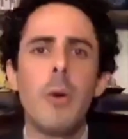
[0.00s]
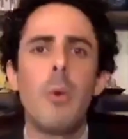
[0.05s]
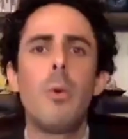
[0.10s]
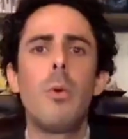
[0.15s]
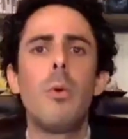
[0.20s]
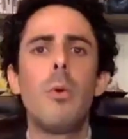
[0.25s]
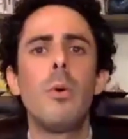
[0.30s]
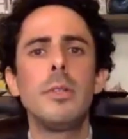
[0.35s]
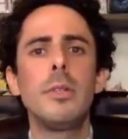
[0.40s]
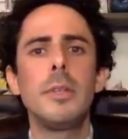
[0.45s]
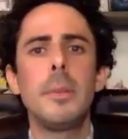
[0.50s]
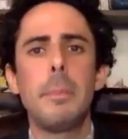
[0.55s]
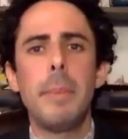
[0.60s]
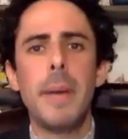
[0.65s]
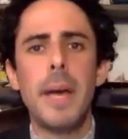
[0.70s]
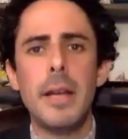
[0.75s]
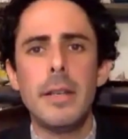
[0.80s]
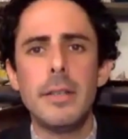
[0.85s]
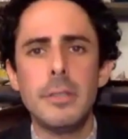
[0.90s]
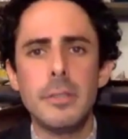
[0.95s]
or the
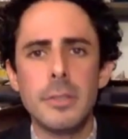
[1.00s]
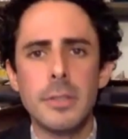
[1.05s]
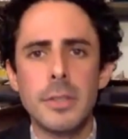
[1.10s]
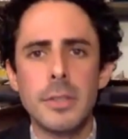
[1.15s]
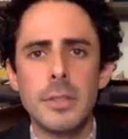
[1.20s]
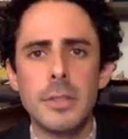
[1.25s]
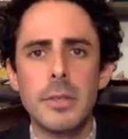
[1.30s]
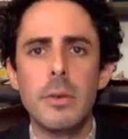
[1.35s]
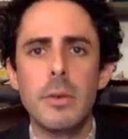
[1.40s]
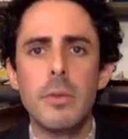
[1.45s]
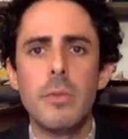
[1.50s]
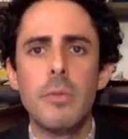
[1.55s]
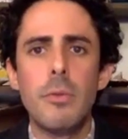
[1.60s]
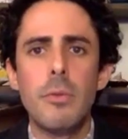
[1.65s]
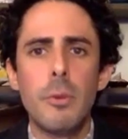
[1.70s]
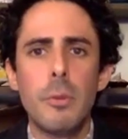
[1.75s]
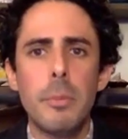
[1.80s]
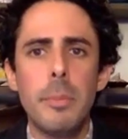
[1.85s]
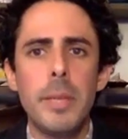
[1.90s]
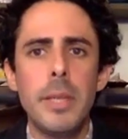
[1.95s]
patterns
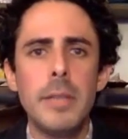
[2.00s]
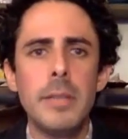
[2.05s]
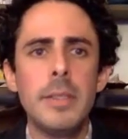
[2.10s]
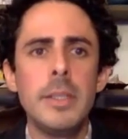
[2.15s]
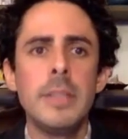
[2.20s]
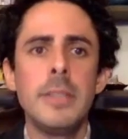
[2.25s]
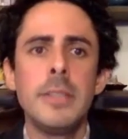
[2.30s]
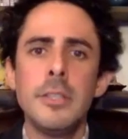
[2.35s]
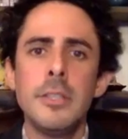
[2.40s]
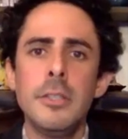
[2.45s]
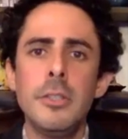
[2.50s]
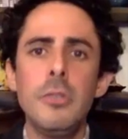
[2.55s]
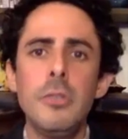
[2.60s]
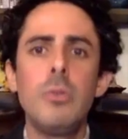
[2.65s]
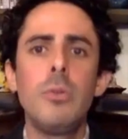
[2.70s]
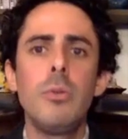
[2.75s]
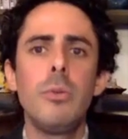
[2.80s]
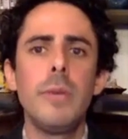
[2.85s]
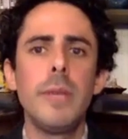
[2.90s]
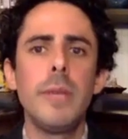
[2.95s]
for building the
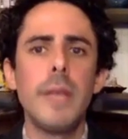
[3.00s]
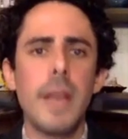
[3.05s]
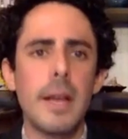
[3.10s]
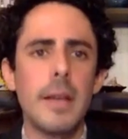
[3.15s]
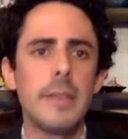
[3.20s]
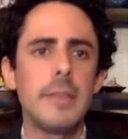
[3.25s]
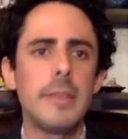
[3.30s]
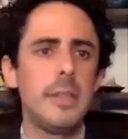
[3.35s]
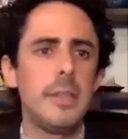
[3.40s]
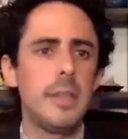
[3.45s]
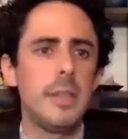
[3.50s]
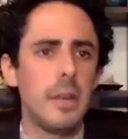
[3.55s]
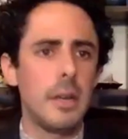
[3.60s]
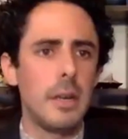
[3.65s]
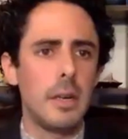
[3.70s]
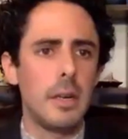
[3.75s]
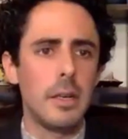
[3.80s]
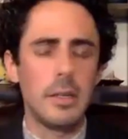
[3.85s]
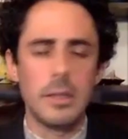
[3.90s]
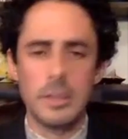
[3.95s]
new reality
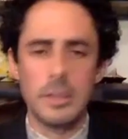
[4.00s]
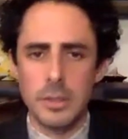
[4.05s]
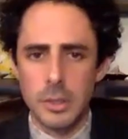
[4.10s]
are